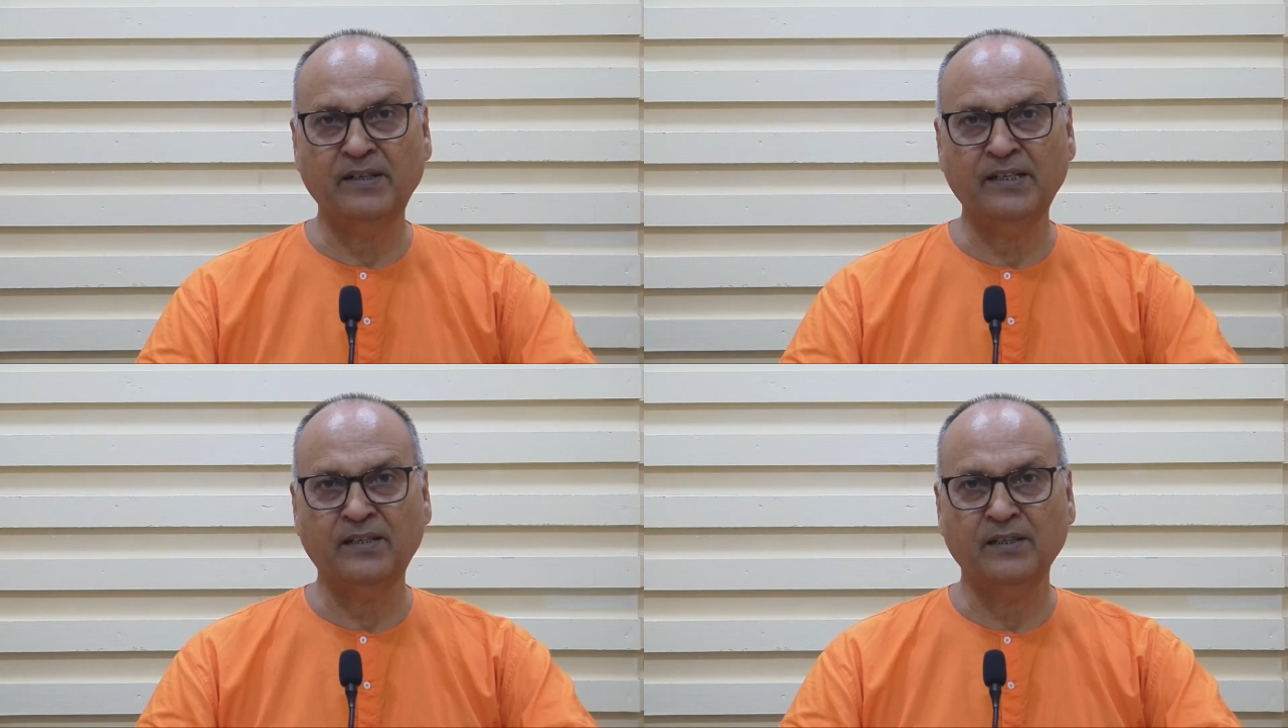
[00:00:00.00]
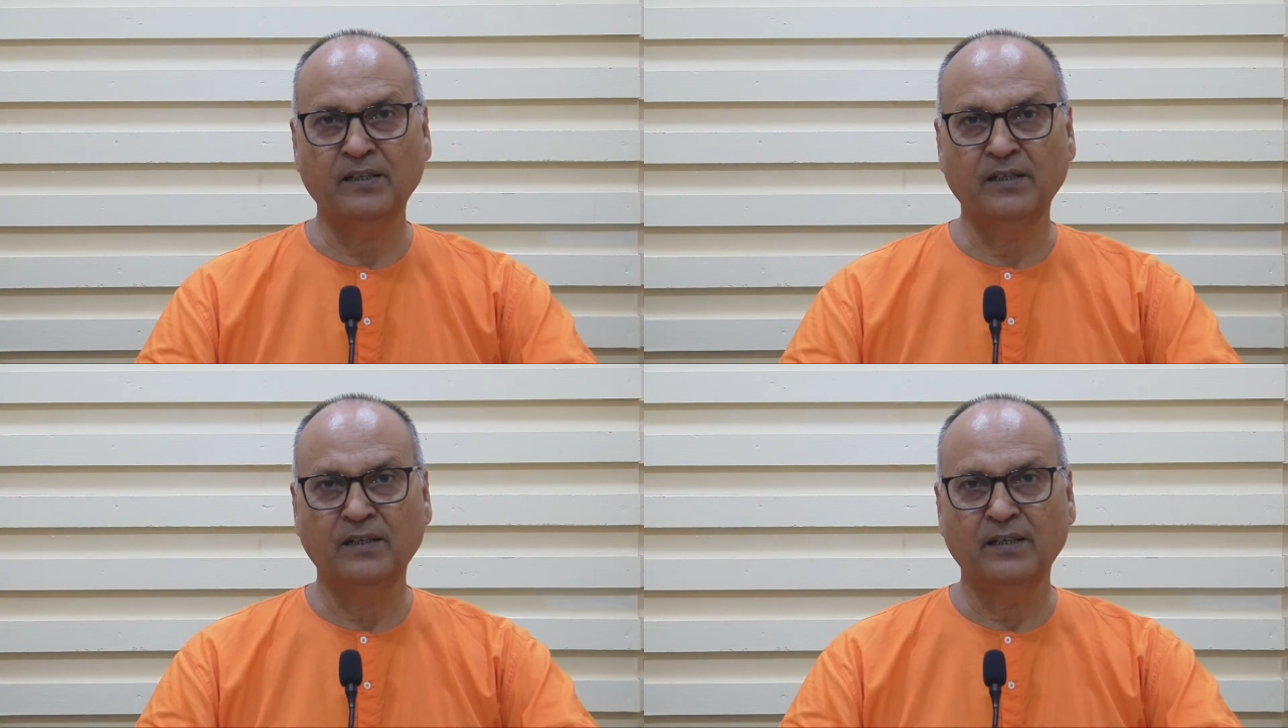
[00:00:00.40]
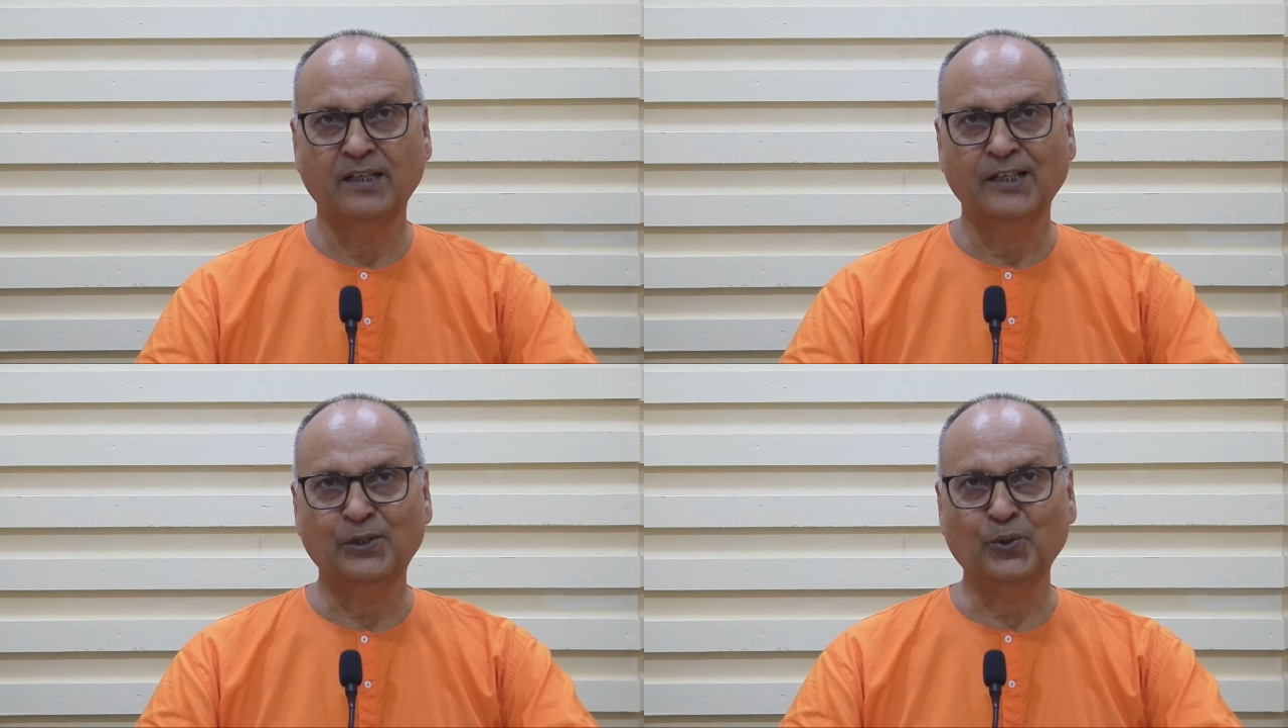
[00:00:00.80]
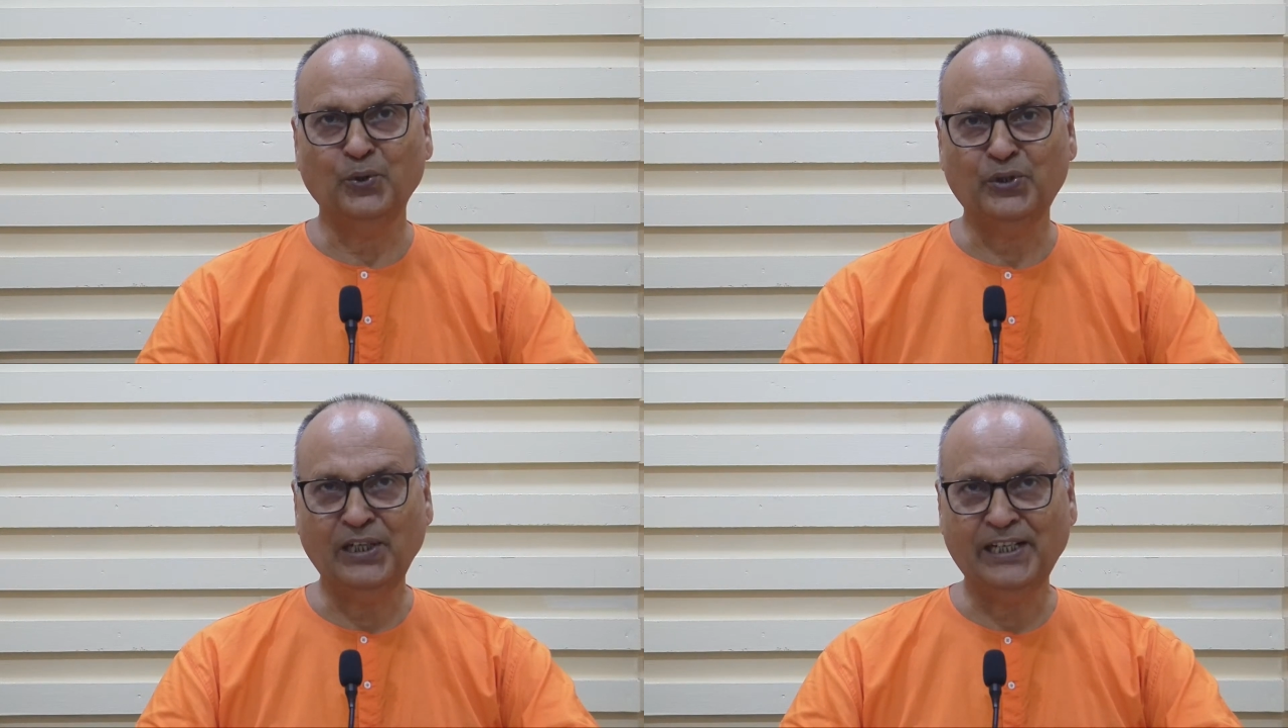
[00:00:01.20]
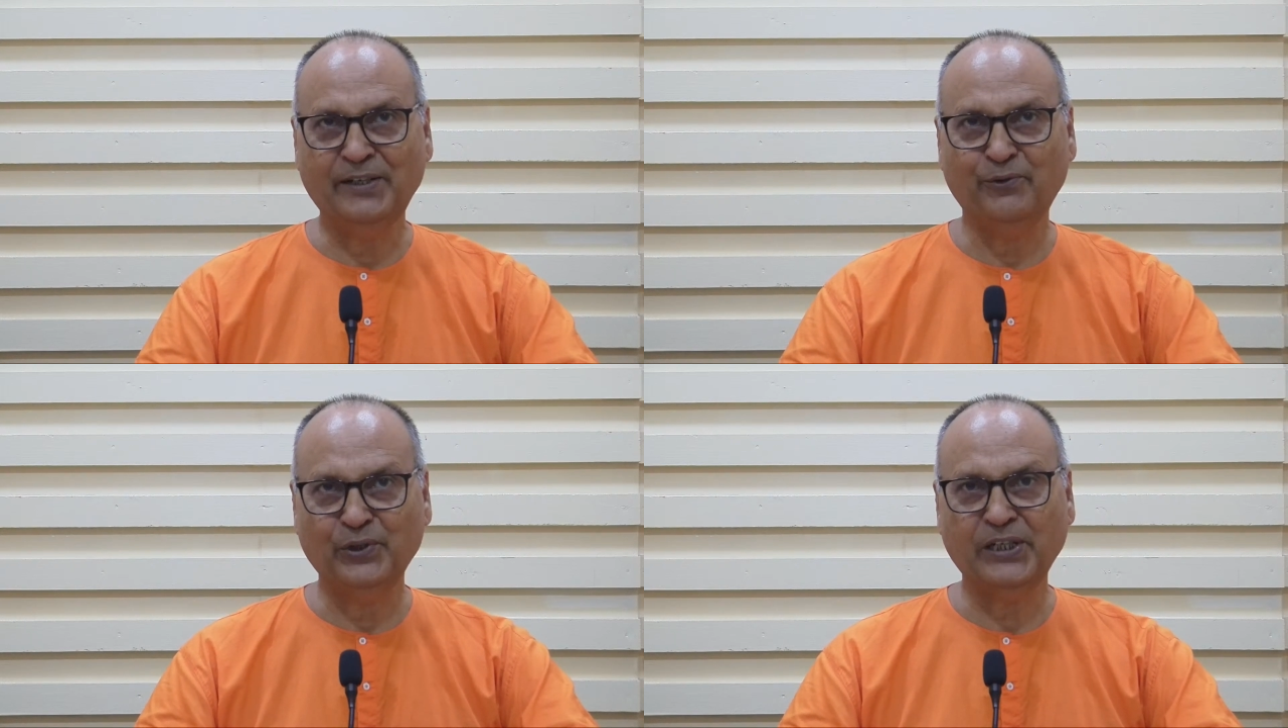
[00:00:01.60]
is totally
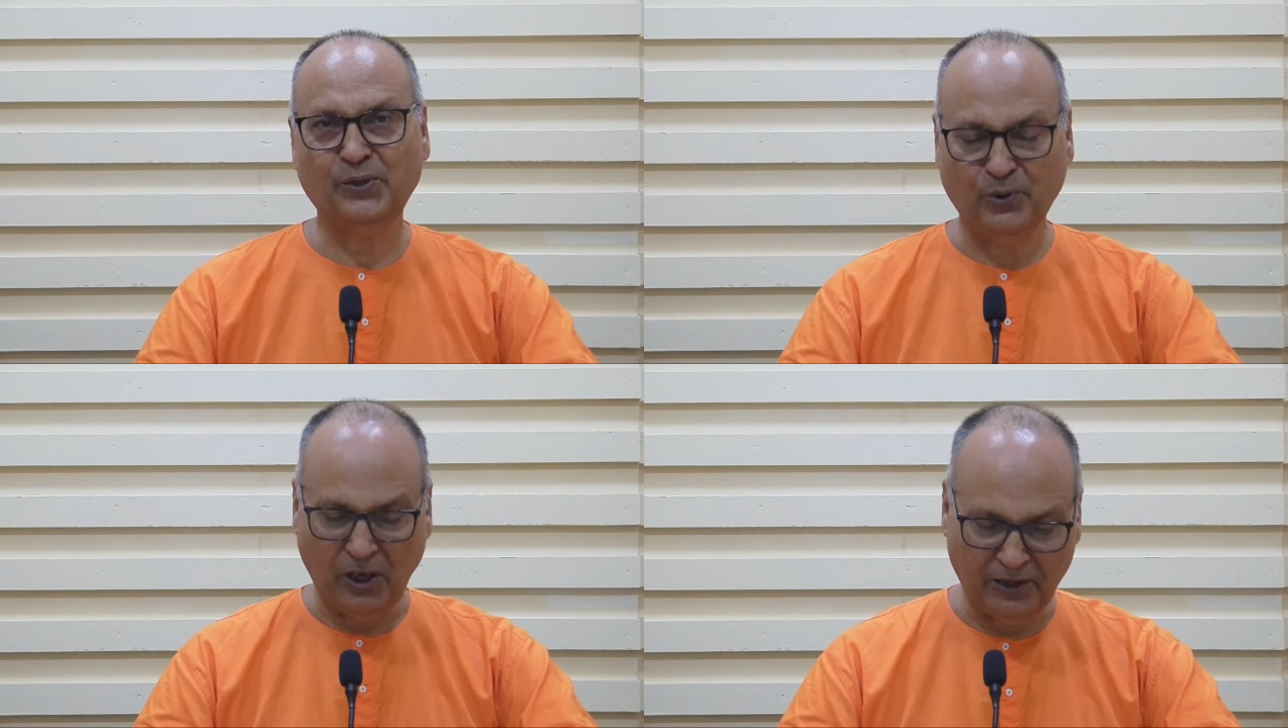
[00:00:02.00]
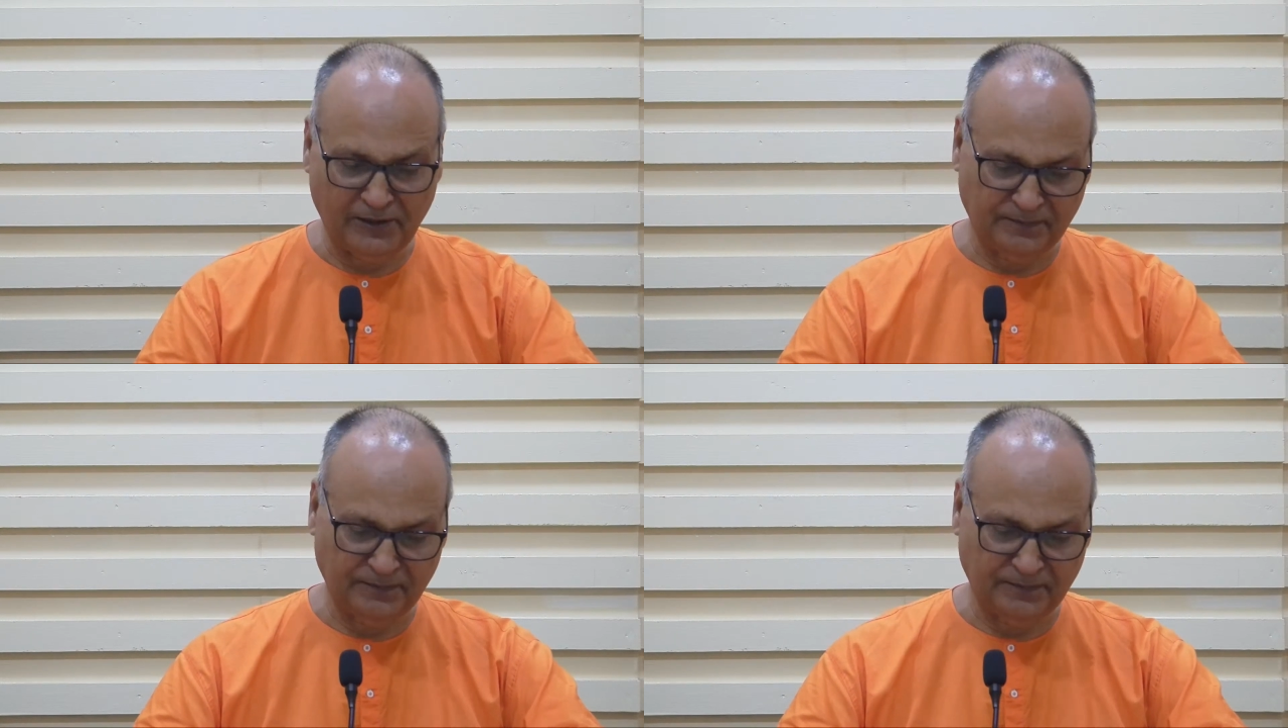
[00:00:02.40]
devoted to God.